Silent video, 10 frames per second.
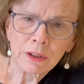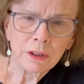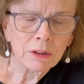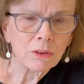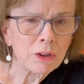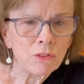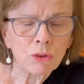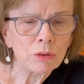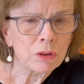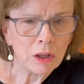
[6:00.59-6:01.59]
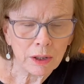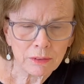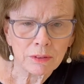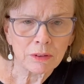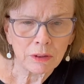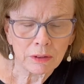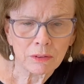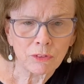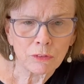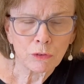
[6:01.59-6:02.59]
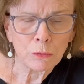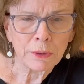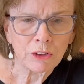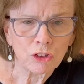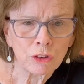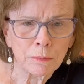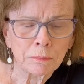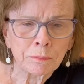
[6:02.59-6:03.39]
did. They'll give you lots and lots of information.